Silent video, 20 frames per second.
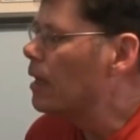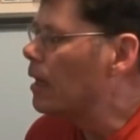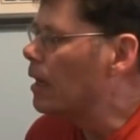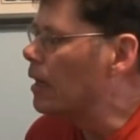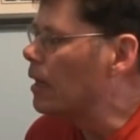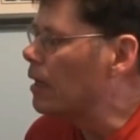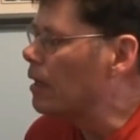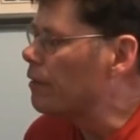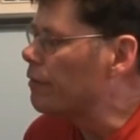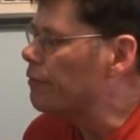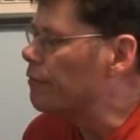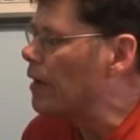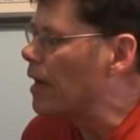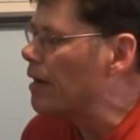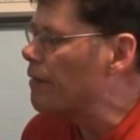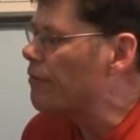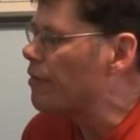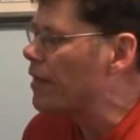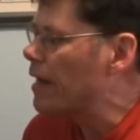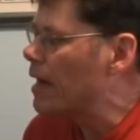
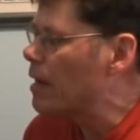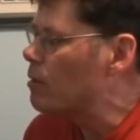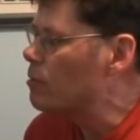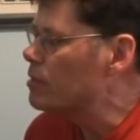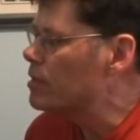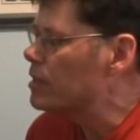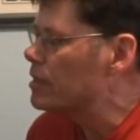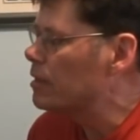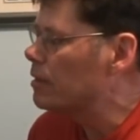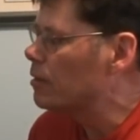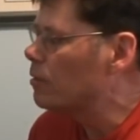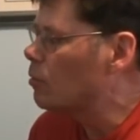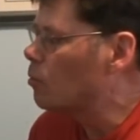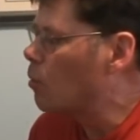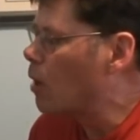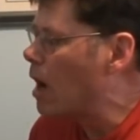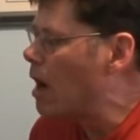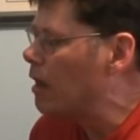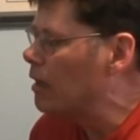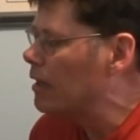5,000
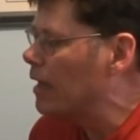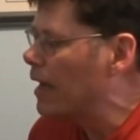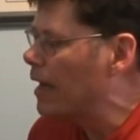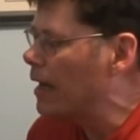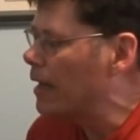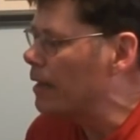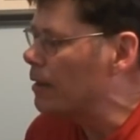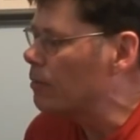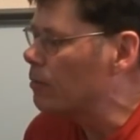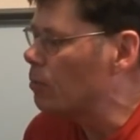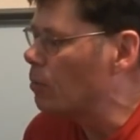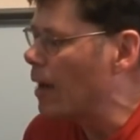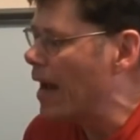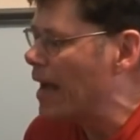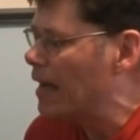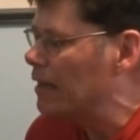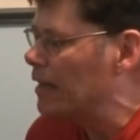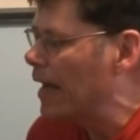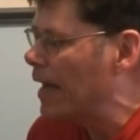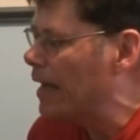Raleigh,
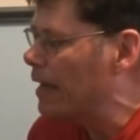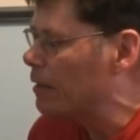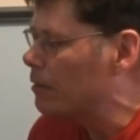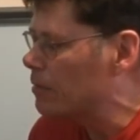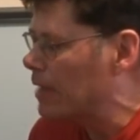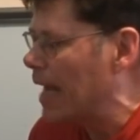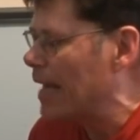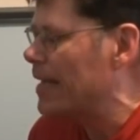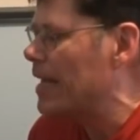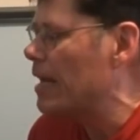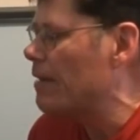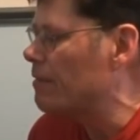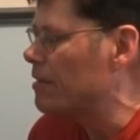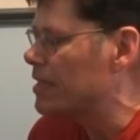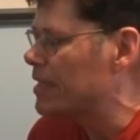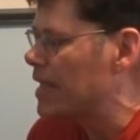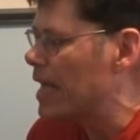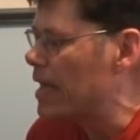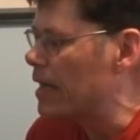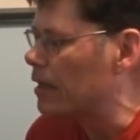I can't even
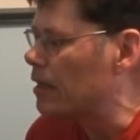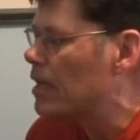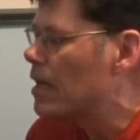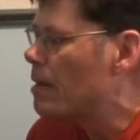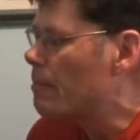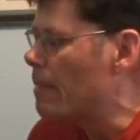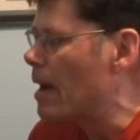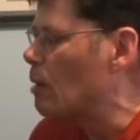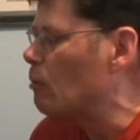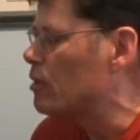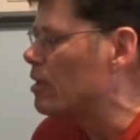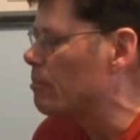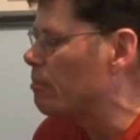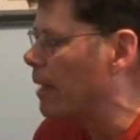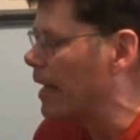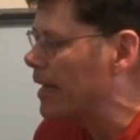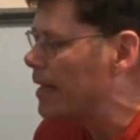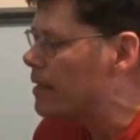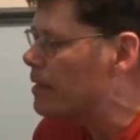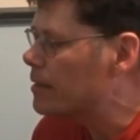say it, mountain
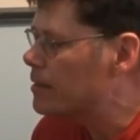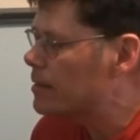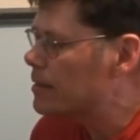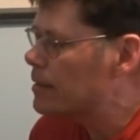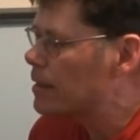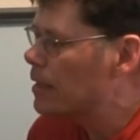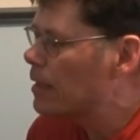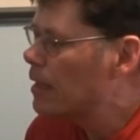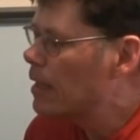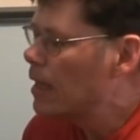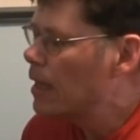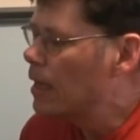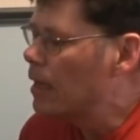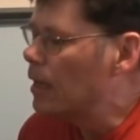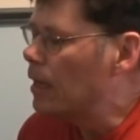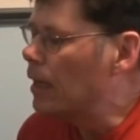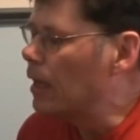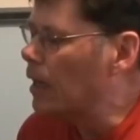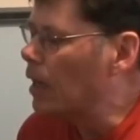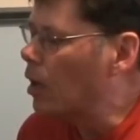bikes,
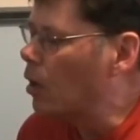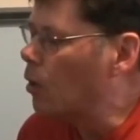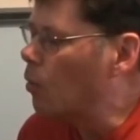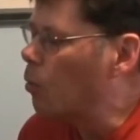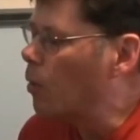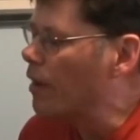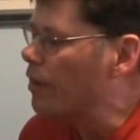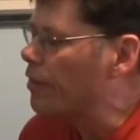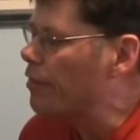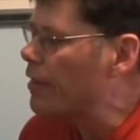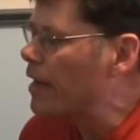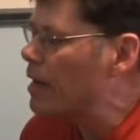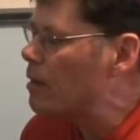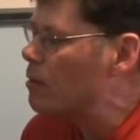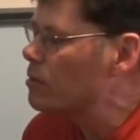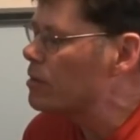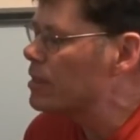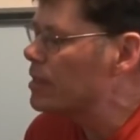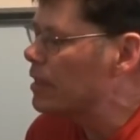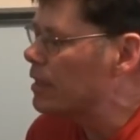
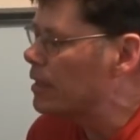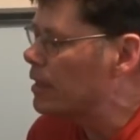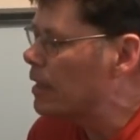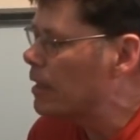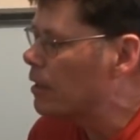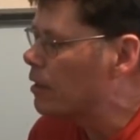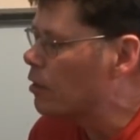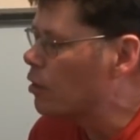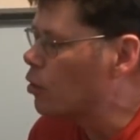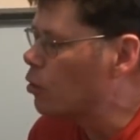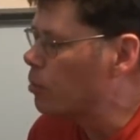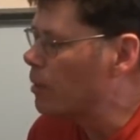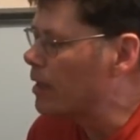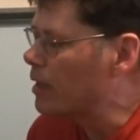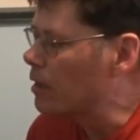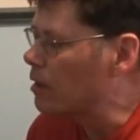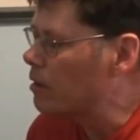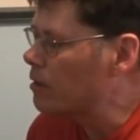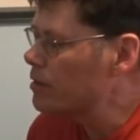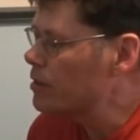1,000
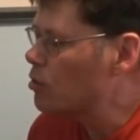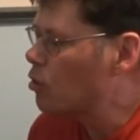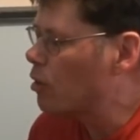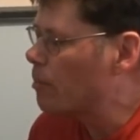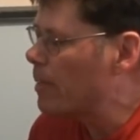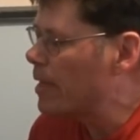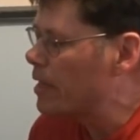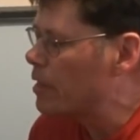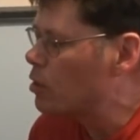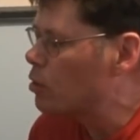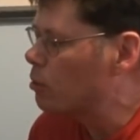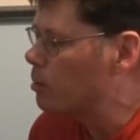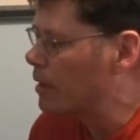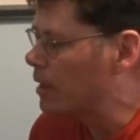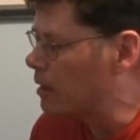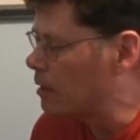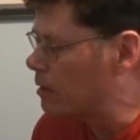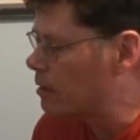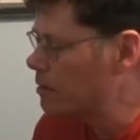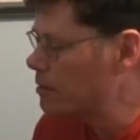grills, gourmet
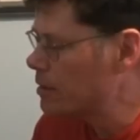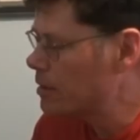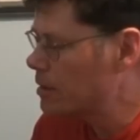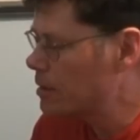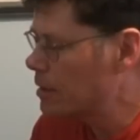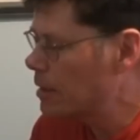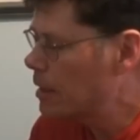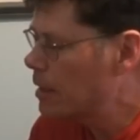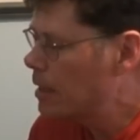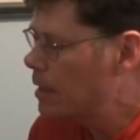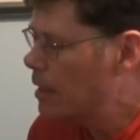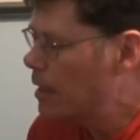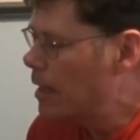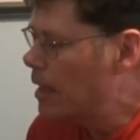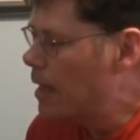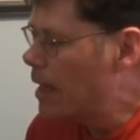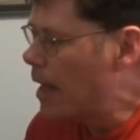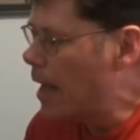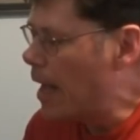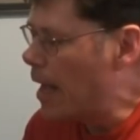grills,
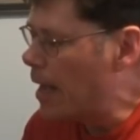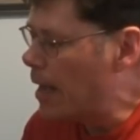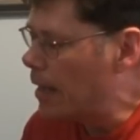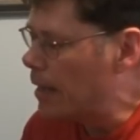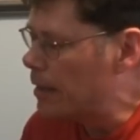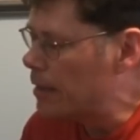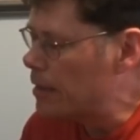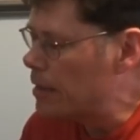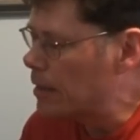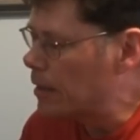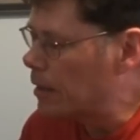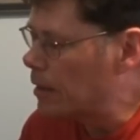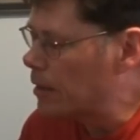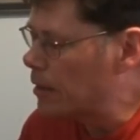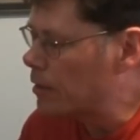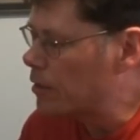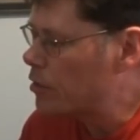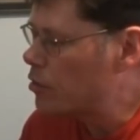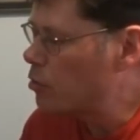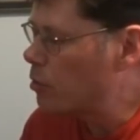and
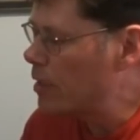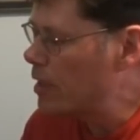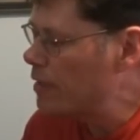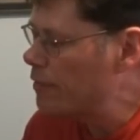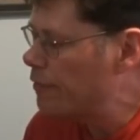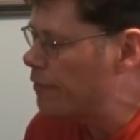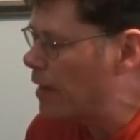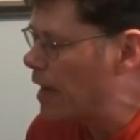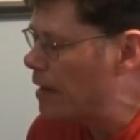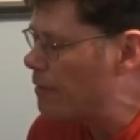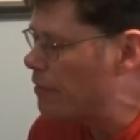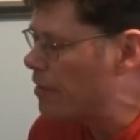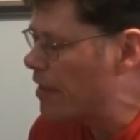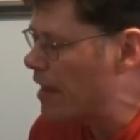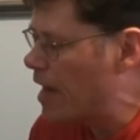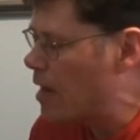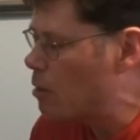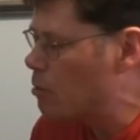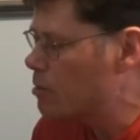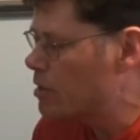
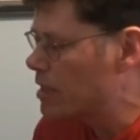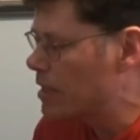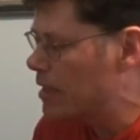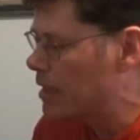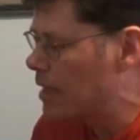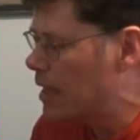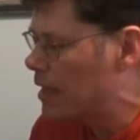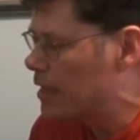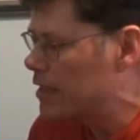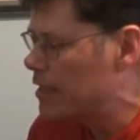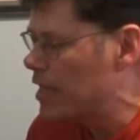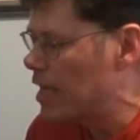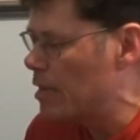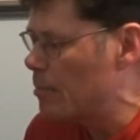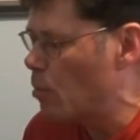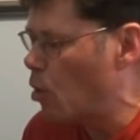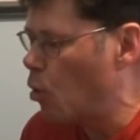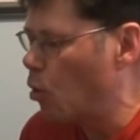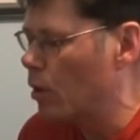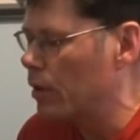25,000
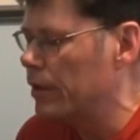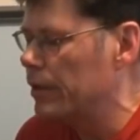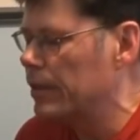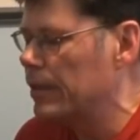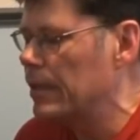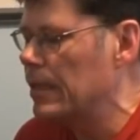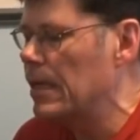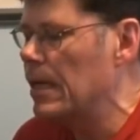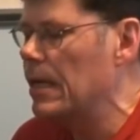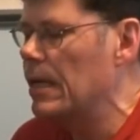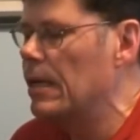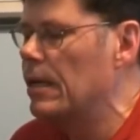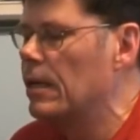Tim Horton